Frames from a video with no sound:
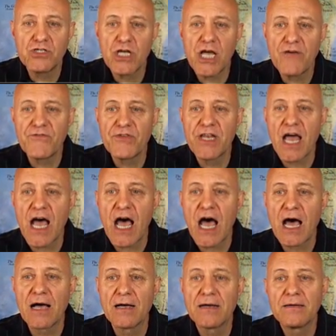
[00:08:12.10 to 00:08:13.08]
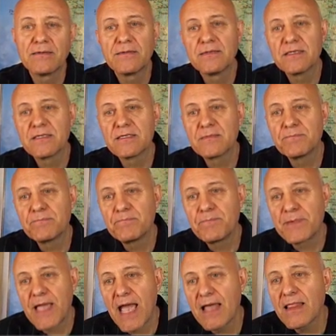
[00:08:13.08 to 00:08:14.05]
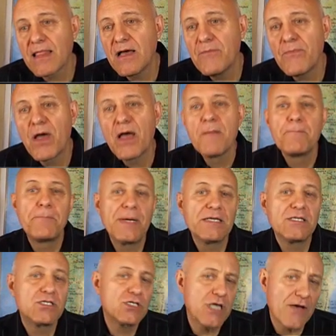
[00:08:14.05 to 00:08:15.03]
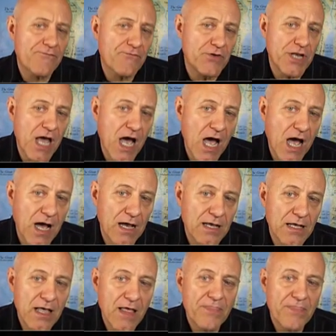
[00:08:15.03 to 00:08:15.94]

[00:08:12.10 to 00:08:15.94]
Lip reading: Jephthah, Caleb ben Jephthah,